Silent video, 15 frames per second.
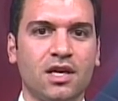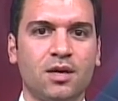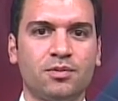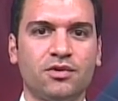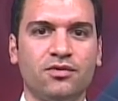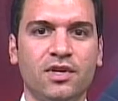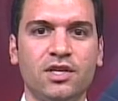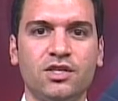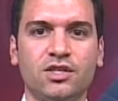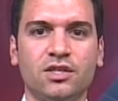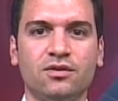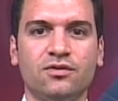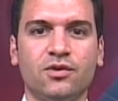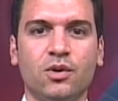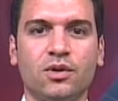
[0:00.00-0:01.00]

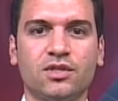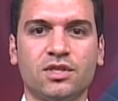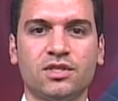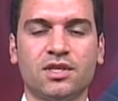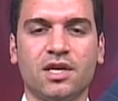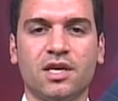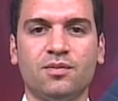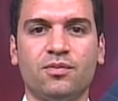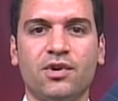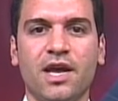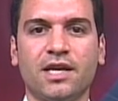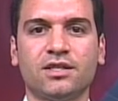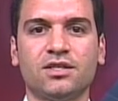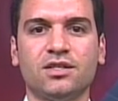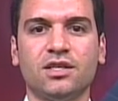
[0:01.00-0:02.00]
Prevention focuses on
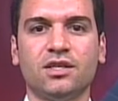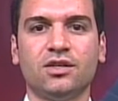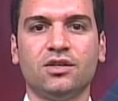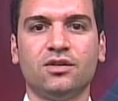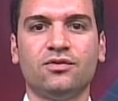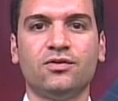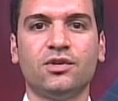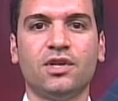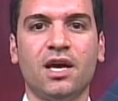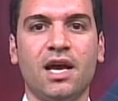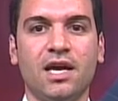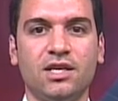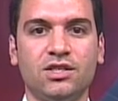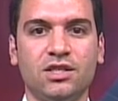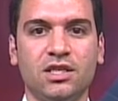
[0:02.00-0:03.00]
practicing good foot
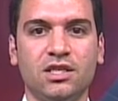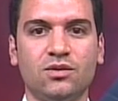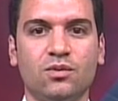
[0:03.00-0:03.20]
hygiene,